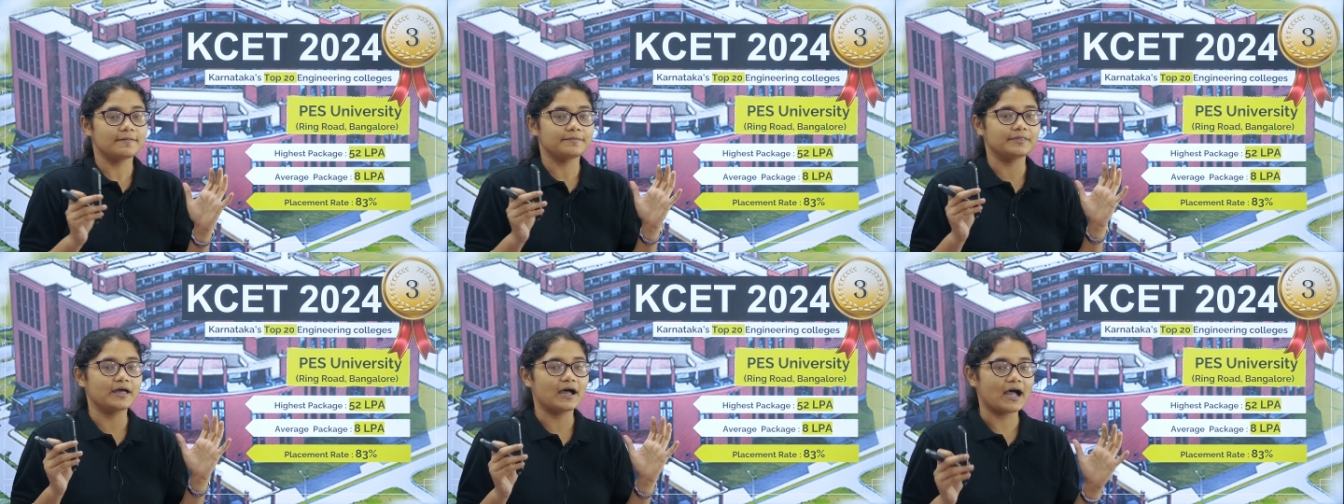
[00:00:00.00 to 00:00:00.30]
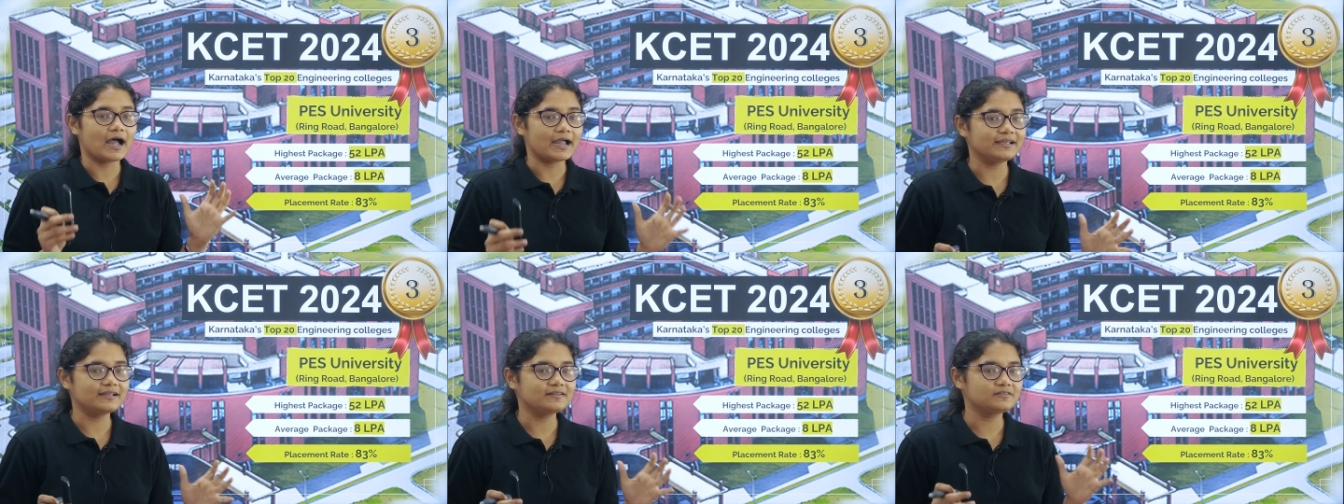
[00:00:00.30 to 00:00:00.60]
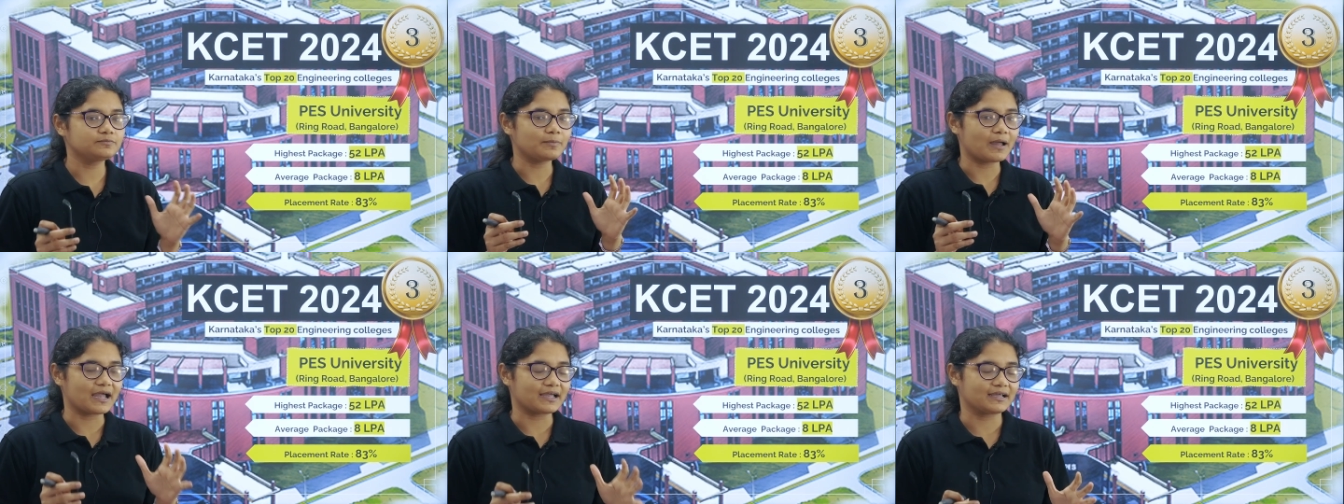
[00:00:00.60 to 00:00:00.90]
the
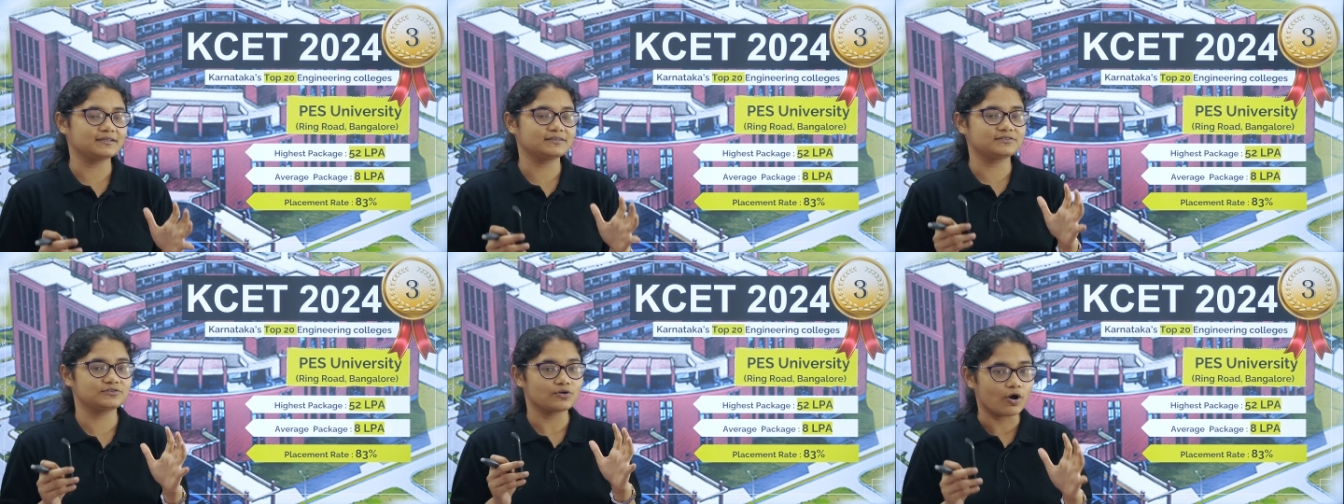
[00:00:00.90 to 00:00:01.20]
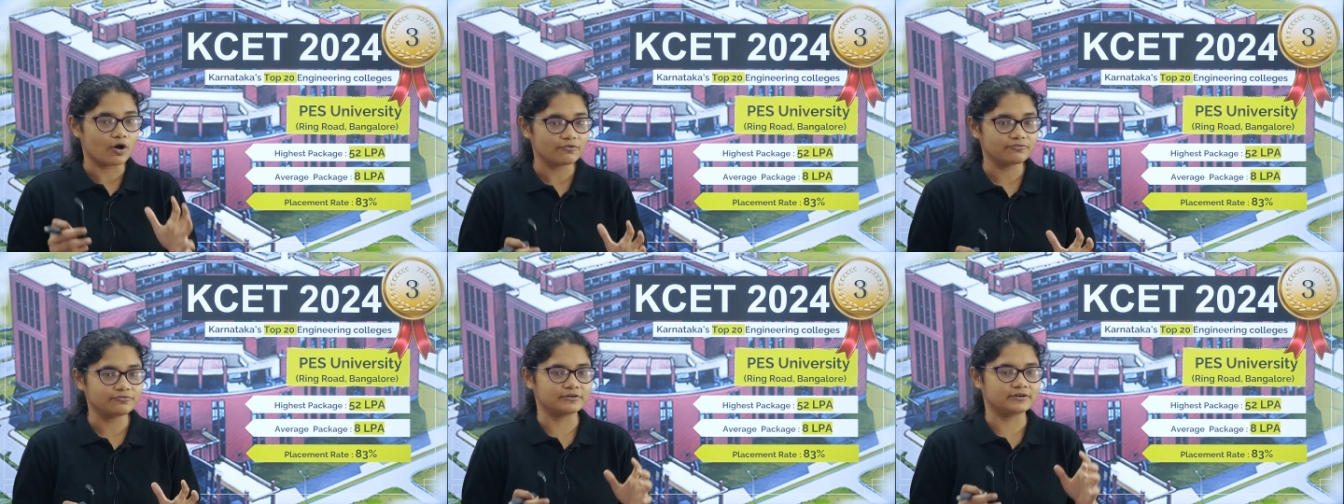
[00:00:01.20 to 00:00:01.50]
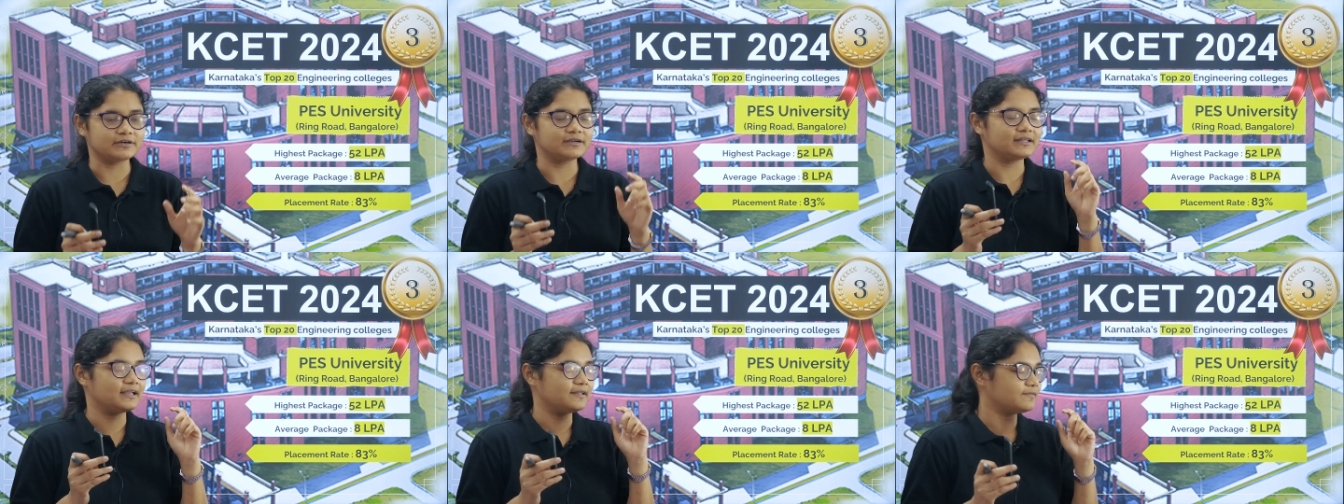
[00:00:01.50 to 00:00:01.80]
highest package
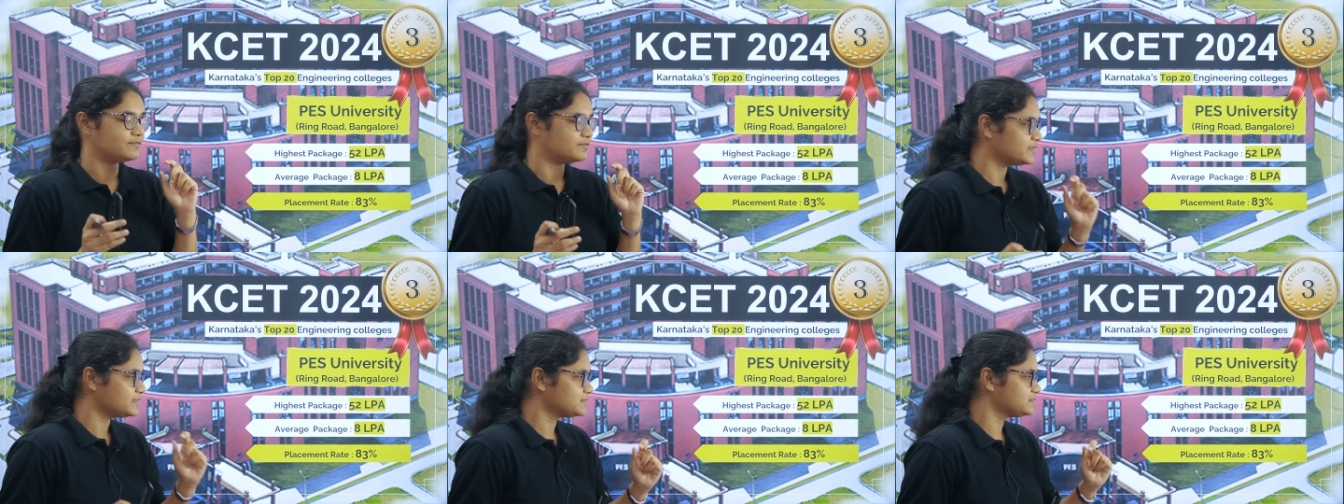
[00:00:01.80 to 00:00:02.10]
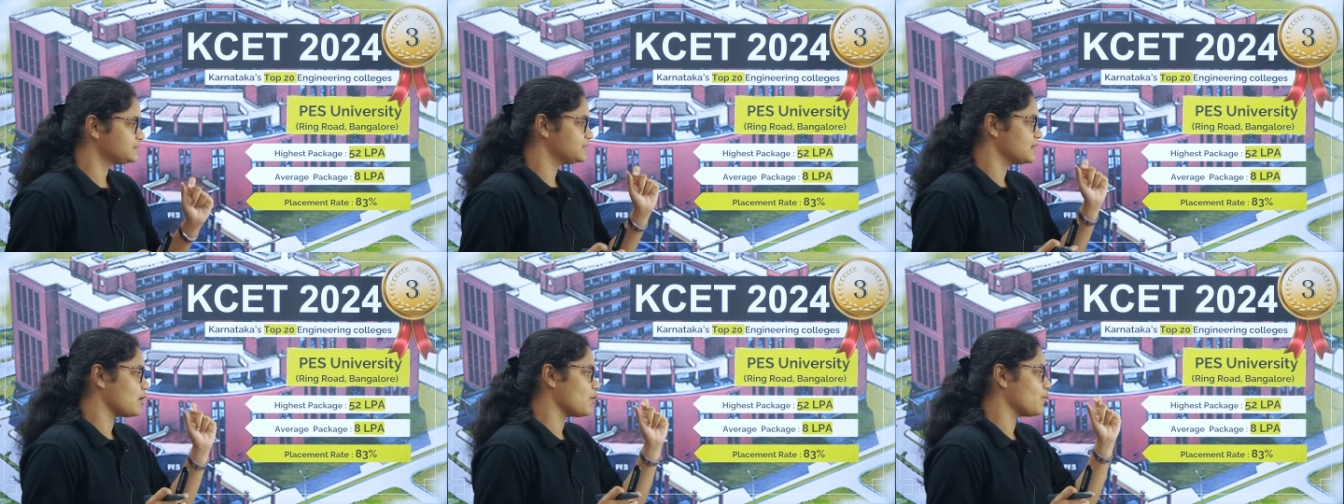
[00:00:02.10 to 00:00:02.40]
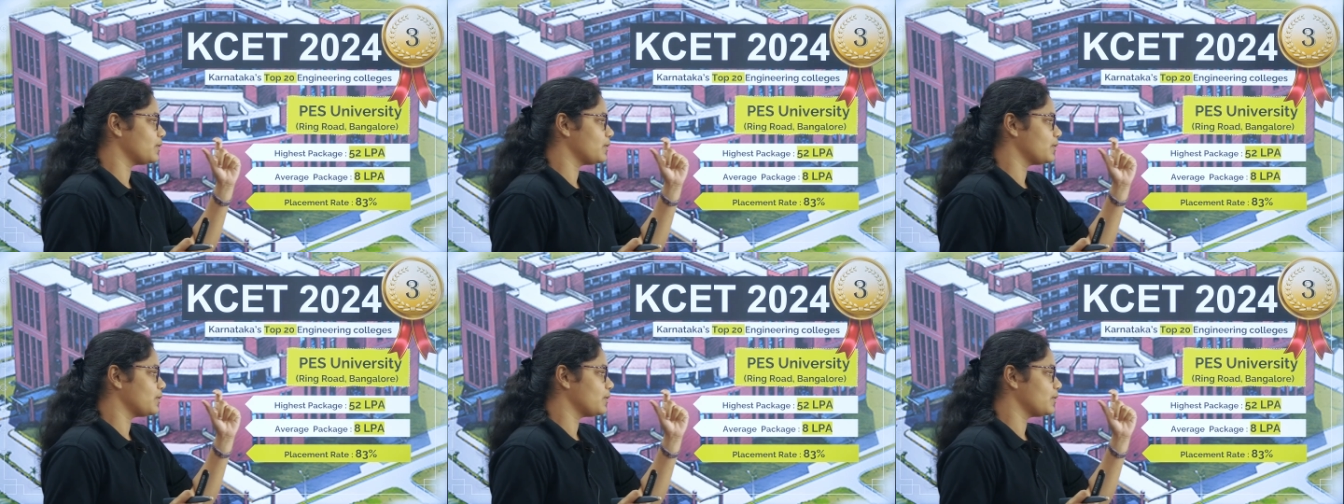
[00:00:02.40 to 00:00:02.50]
offered in this year